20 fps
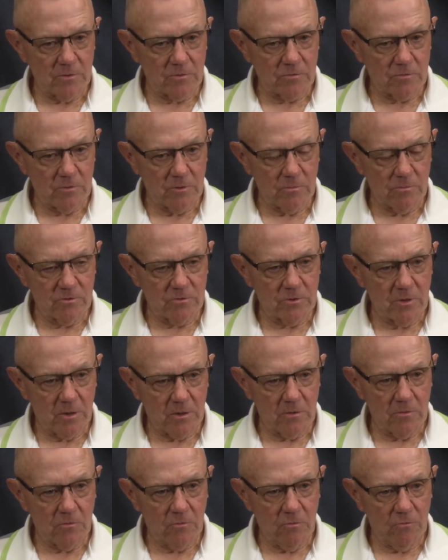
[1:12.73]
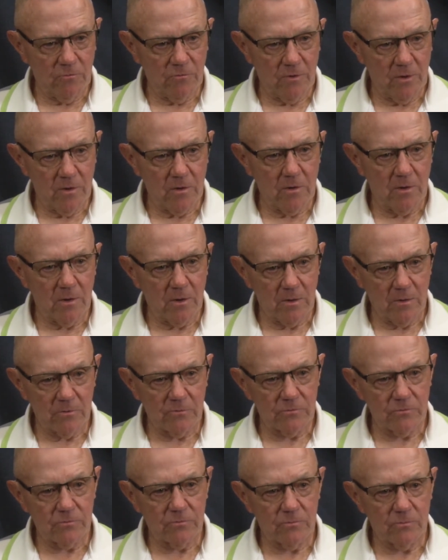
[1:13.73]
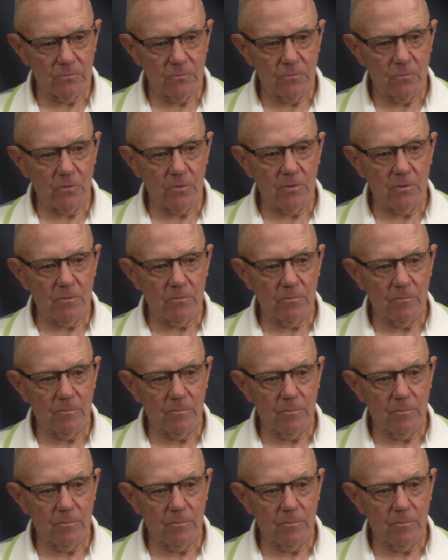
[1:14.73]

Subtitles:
Street beside the old firehouse where